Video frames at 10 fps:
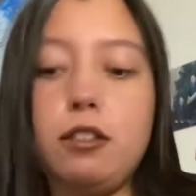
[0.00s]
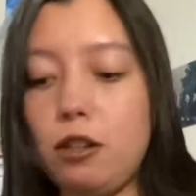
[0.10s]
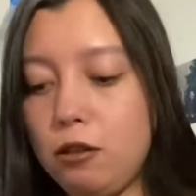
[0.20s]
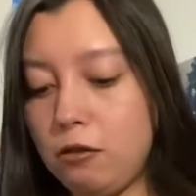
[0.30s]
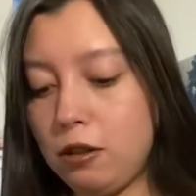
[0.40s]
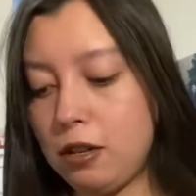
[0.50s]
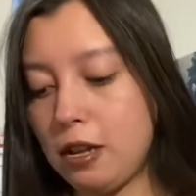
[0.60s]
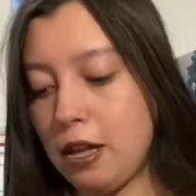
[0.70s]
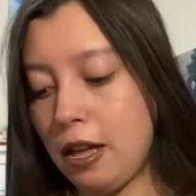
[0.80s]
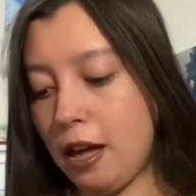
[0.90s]
do.
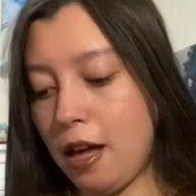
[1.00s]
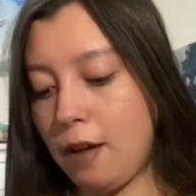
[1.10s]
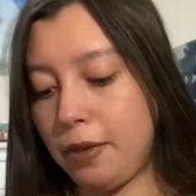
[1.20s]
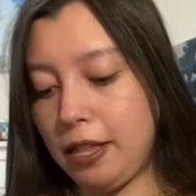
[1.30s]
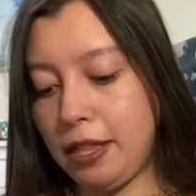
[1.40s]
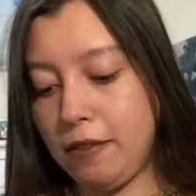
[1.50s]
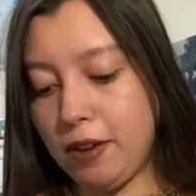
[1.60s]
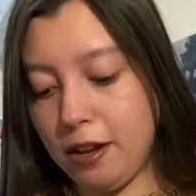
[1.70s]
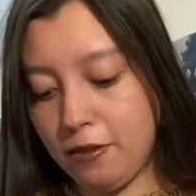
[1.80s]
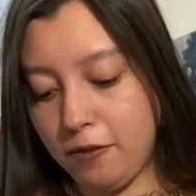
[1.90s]
And then they've
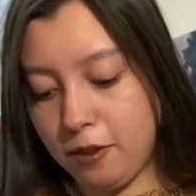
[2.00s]
got a few